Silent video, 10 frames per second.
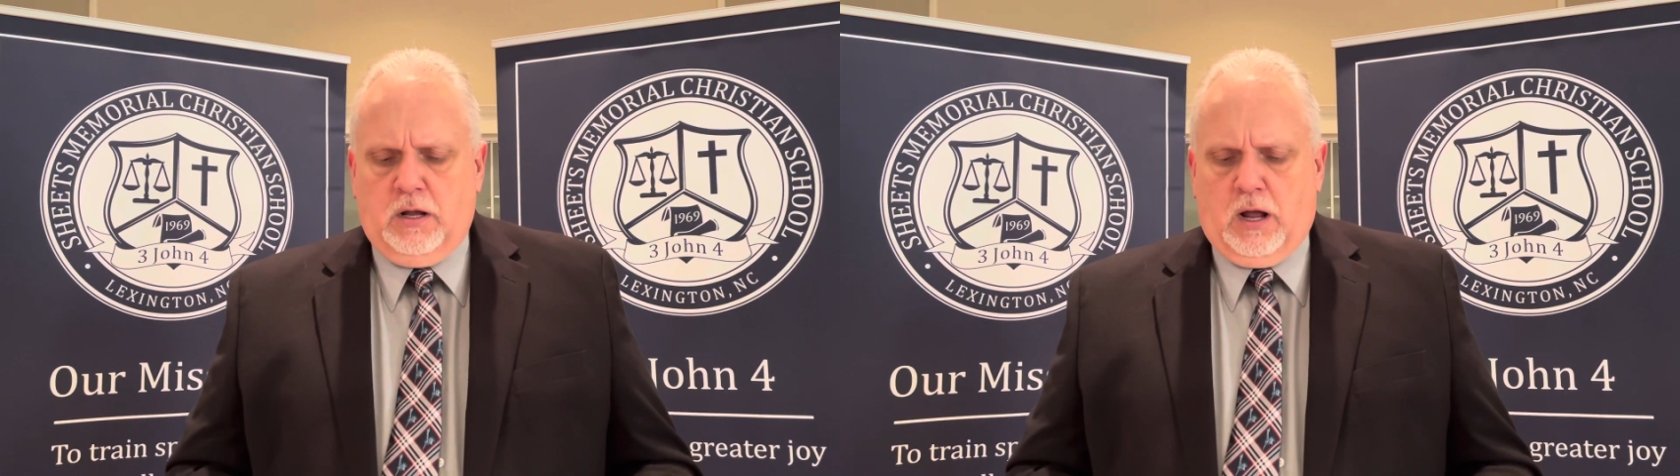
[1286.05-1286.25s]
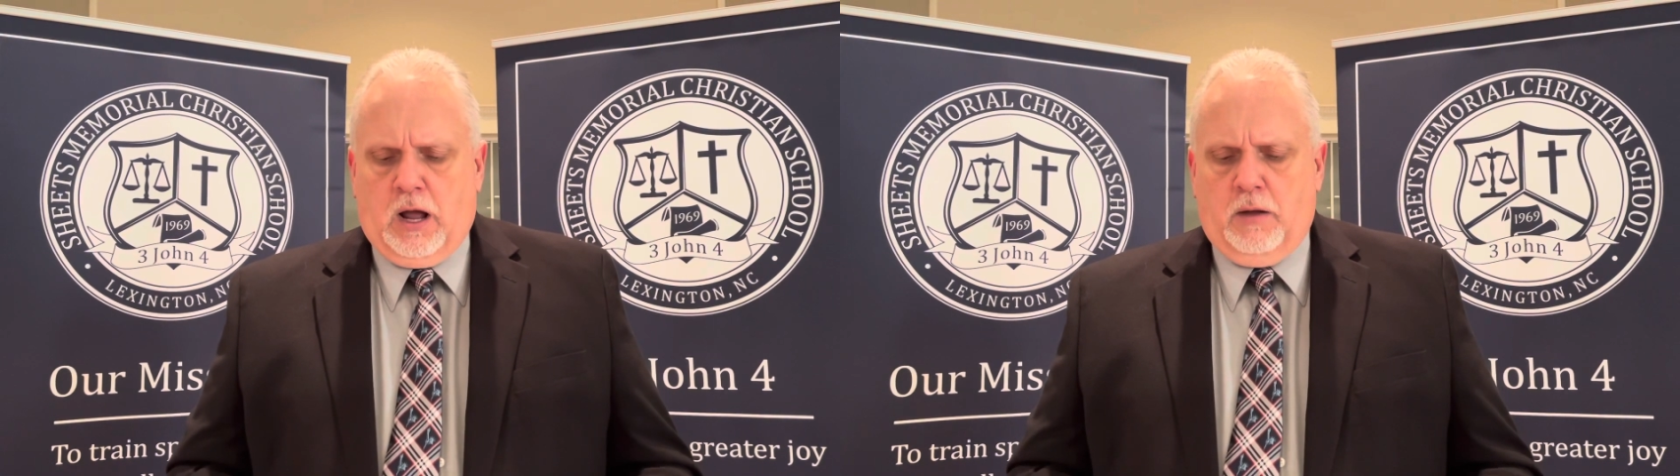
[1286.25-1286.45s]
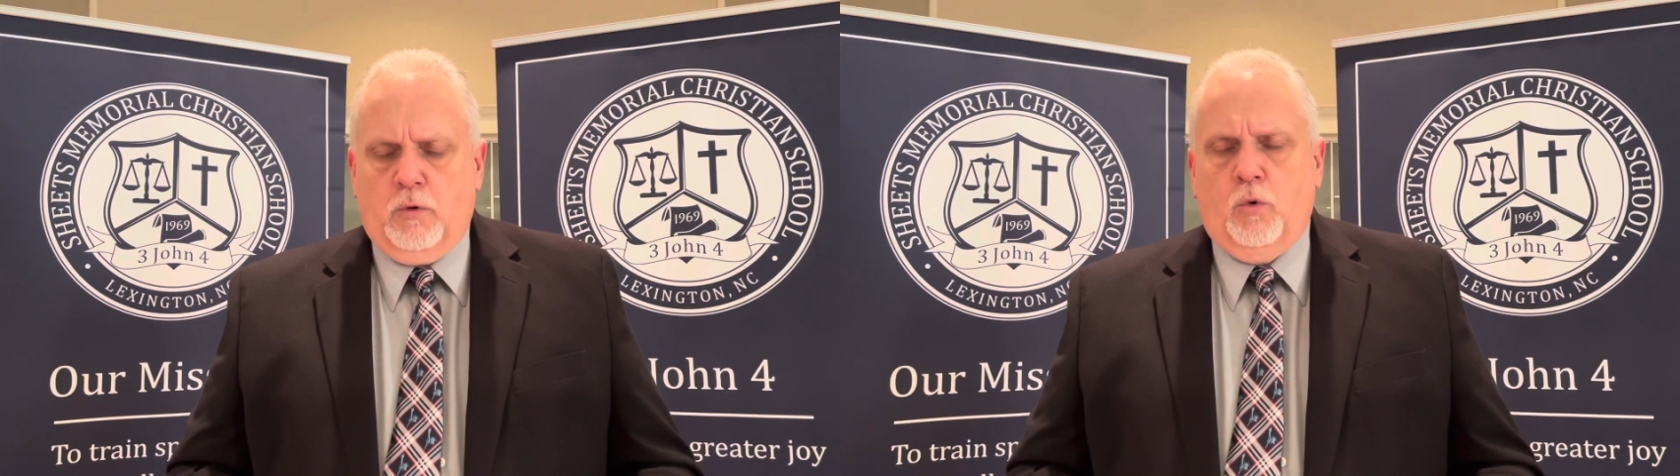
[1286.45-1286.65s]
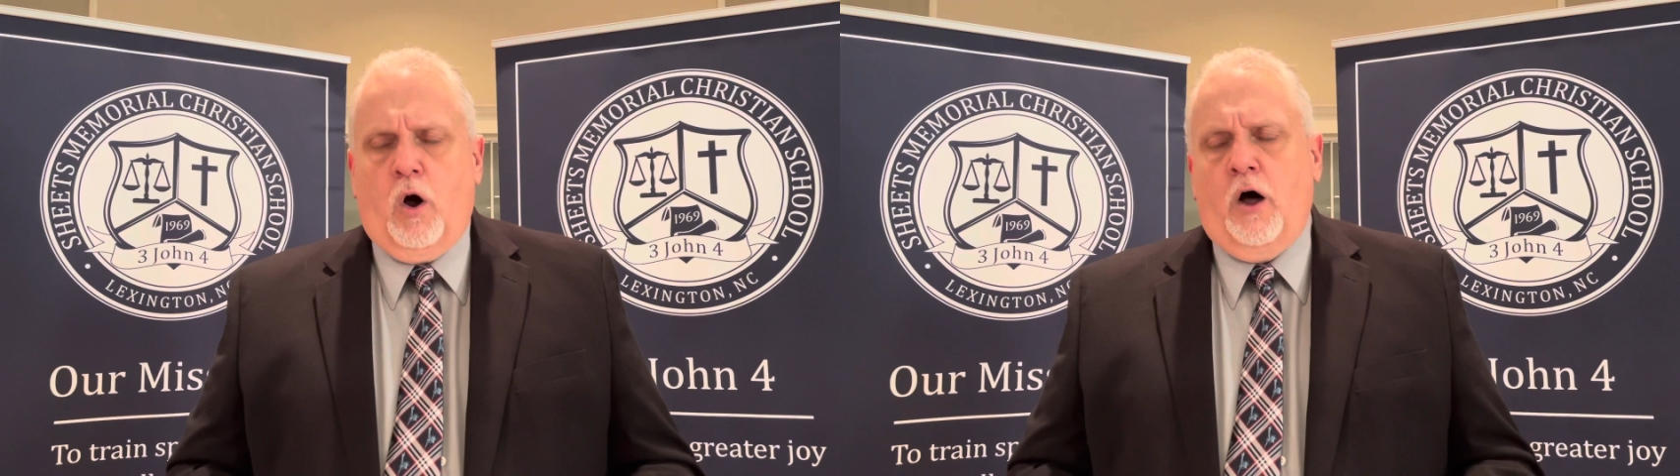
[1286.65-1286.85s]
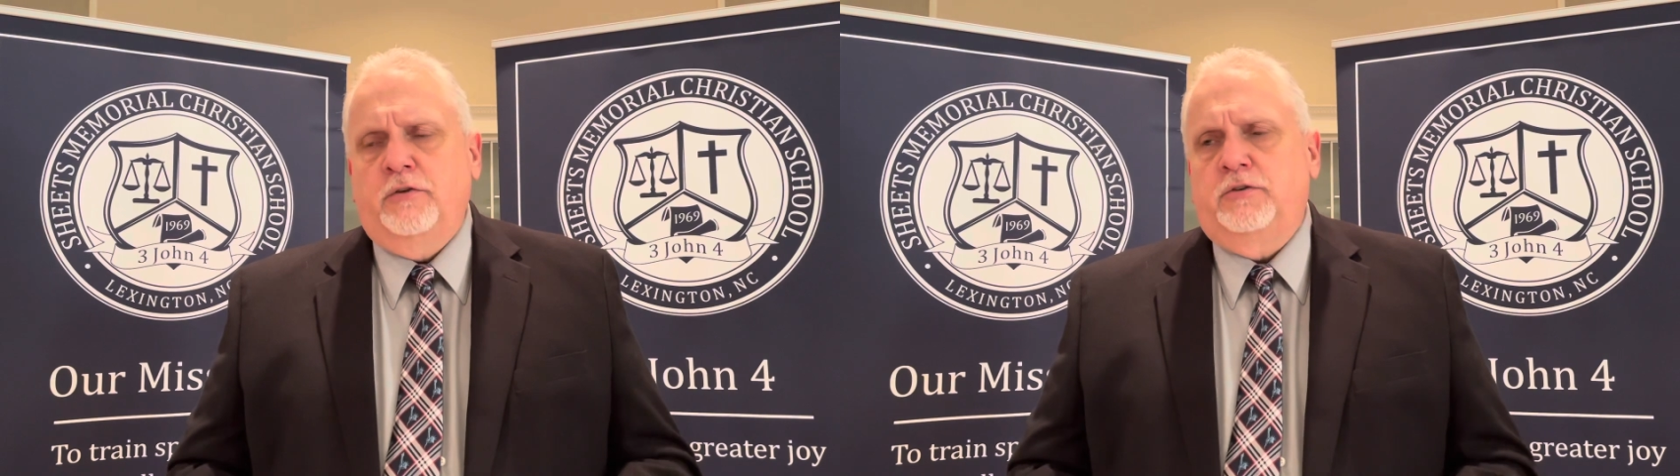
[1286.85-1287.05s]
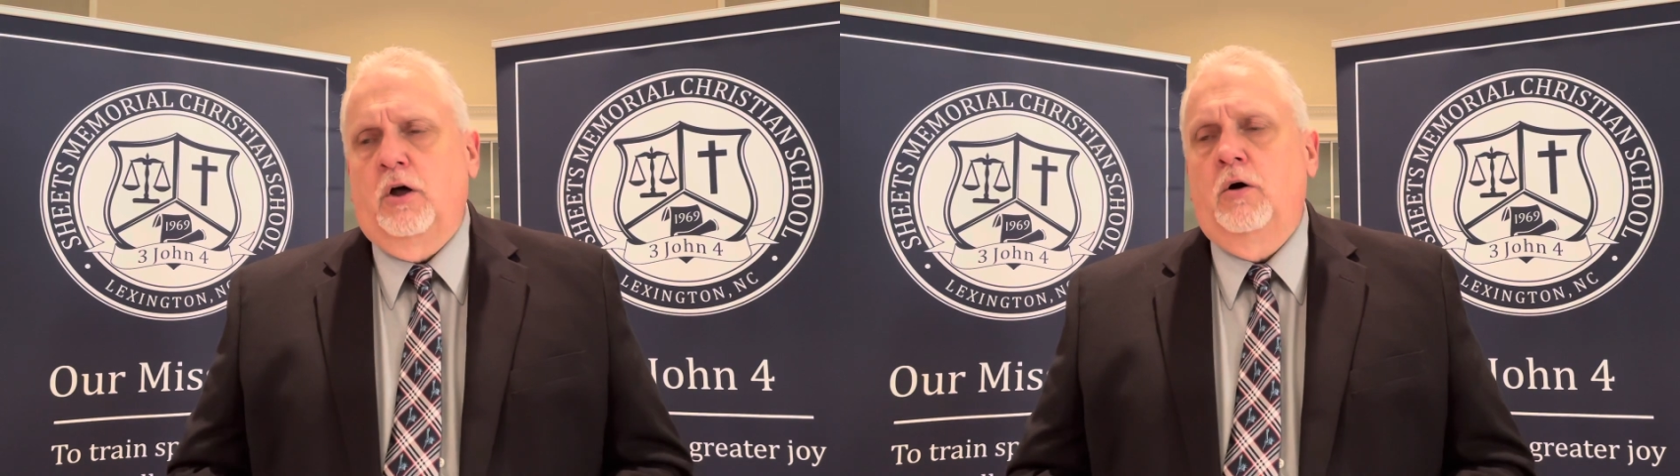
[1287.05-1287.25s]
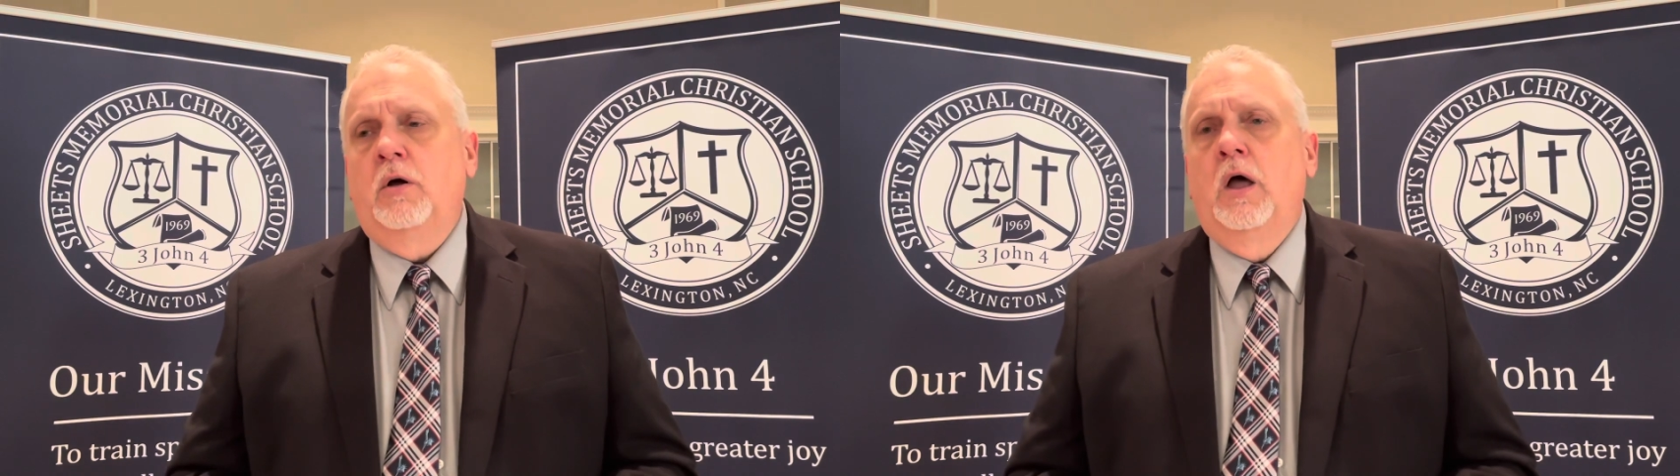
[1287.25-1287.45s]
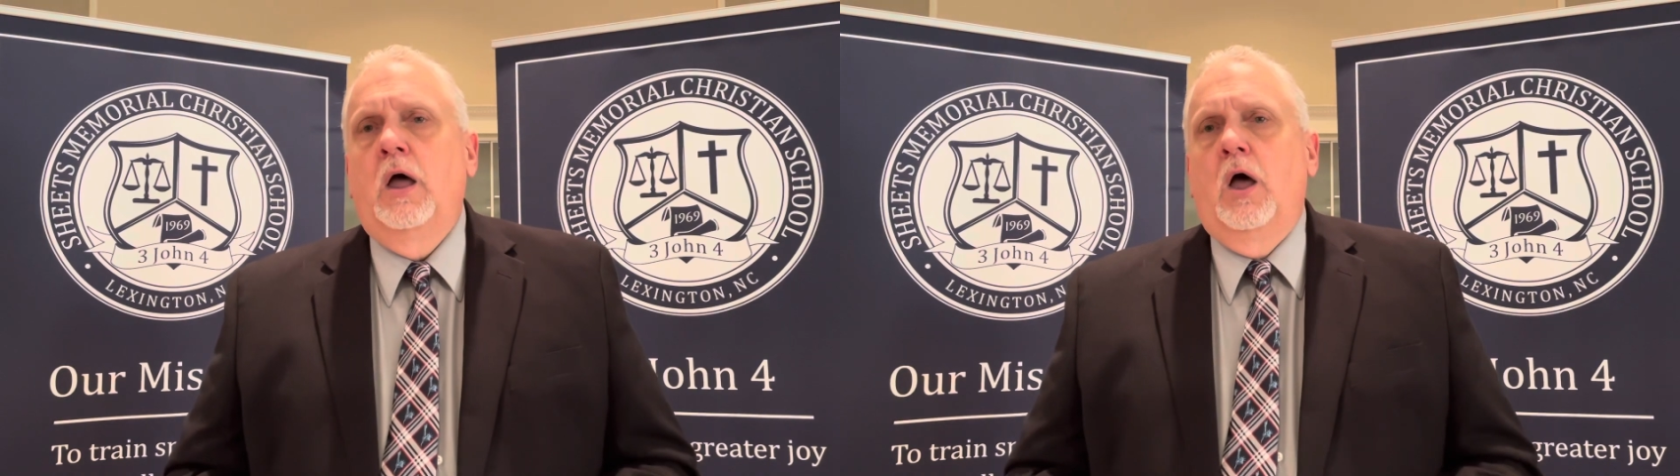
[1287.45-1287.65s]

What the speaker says: will also,